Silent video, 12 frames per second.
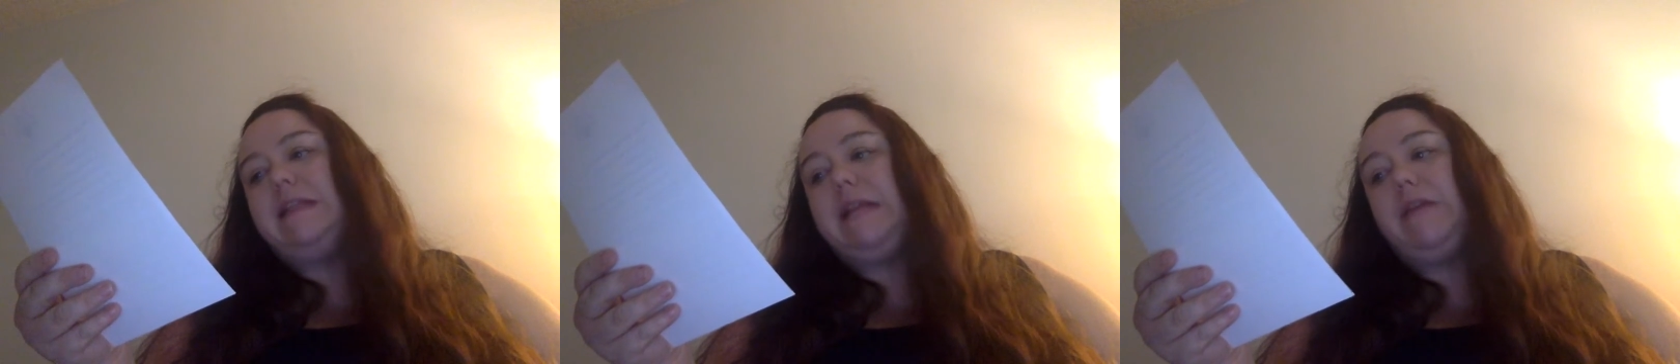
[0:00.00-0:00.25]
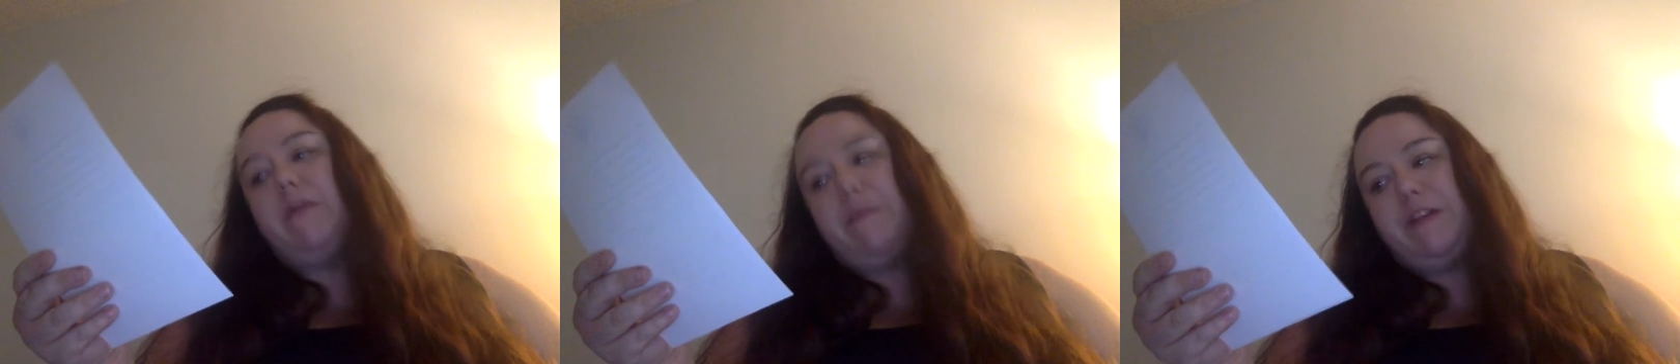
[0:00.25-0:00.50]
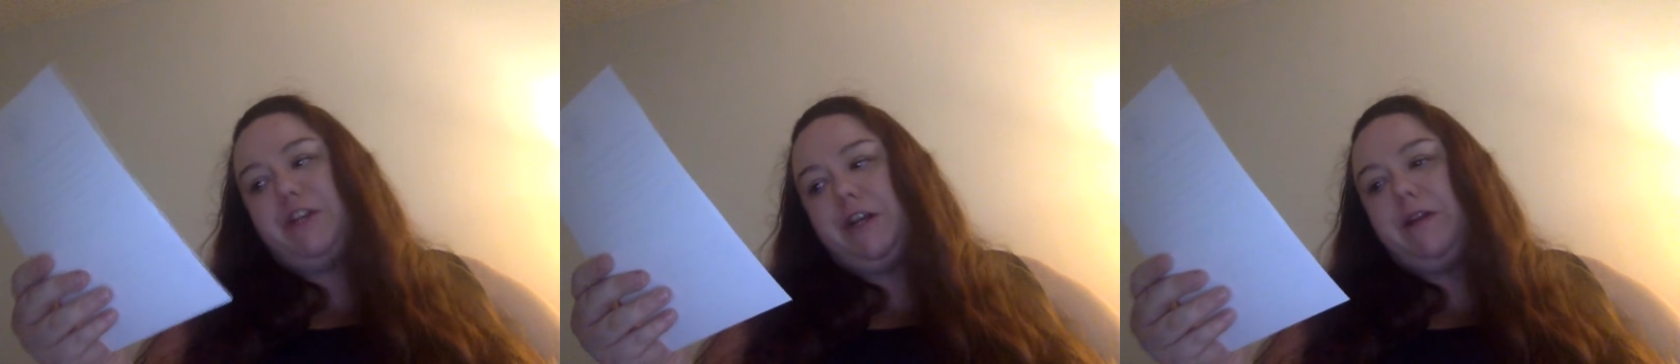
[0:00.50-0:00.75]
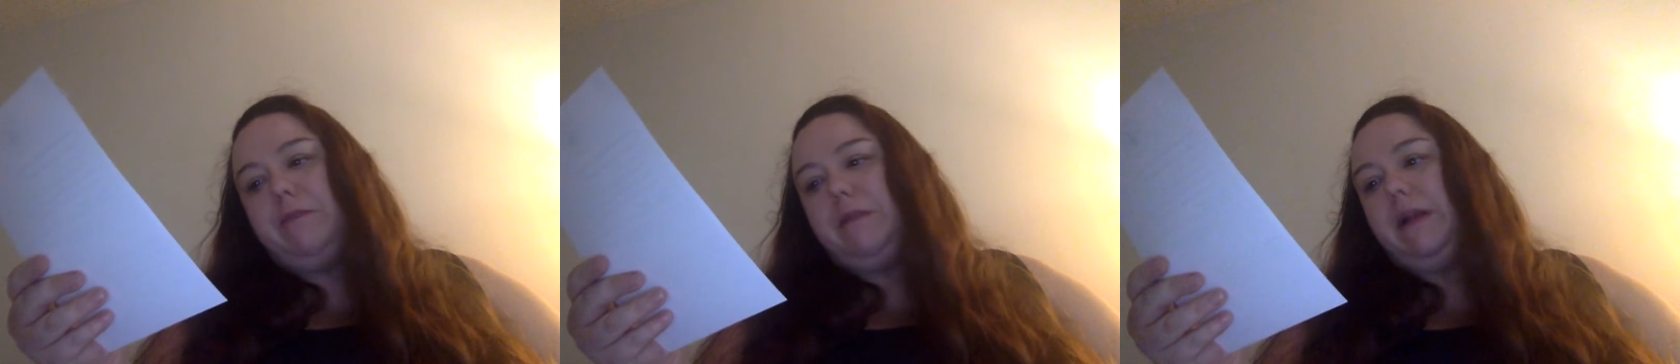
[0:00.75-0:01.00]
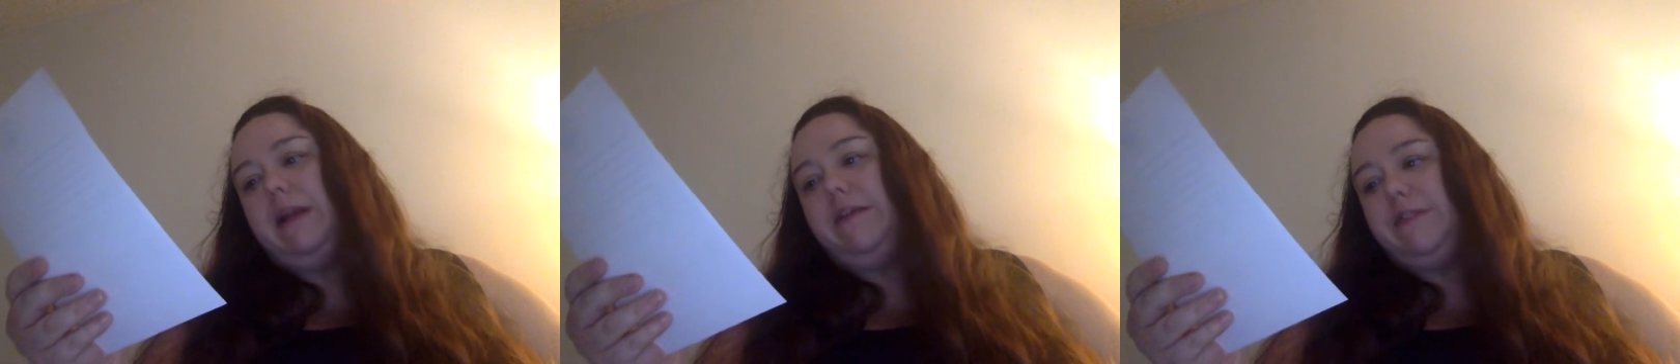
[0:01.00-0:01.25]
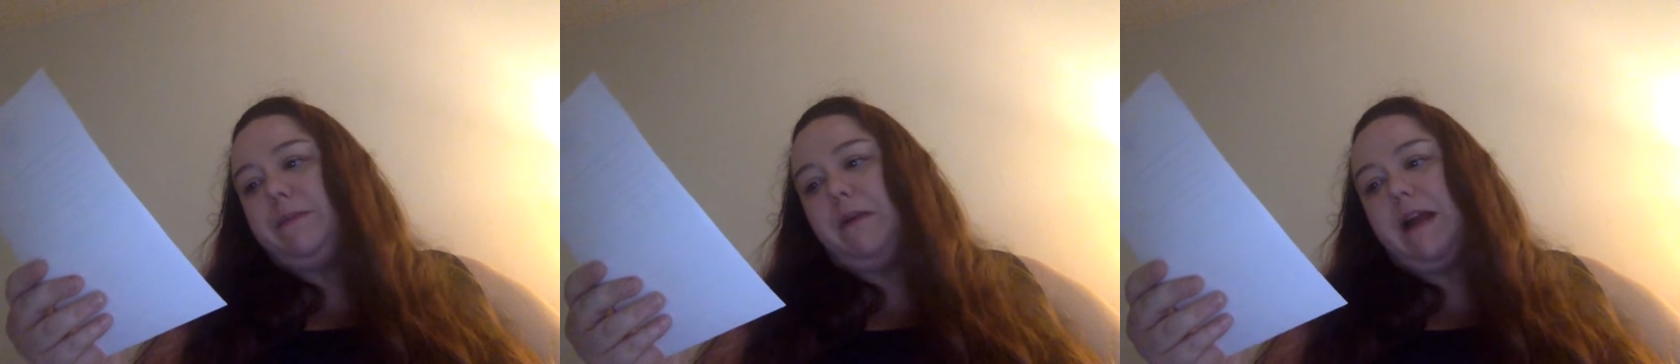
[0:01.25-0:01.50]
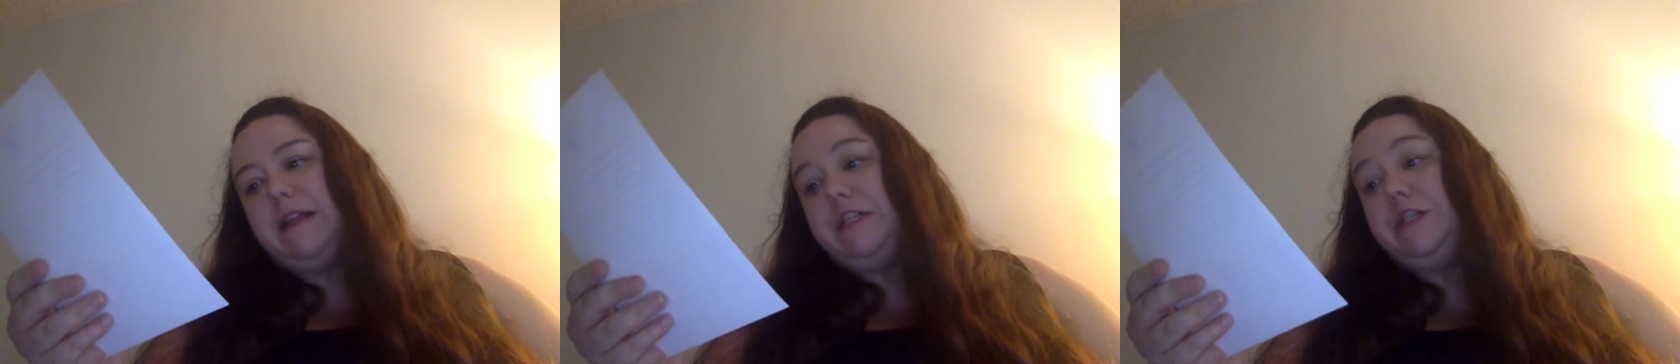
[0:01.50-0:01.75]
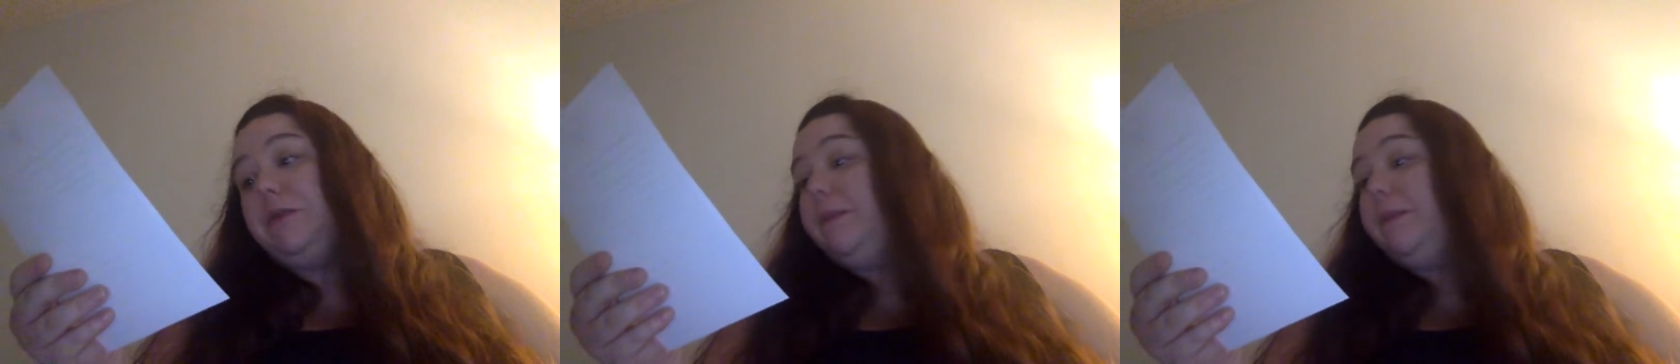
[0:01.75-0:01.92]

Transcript: a secret mission, and plenty of surprises.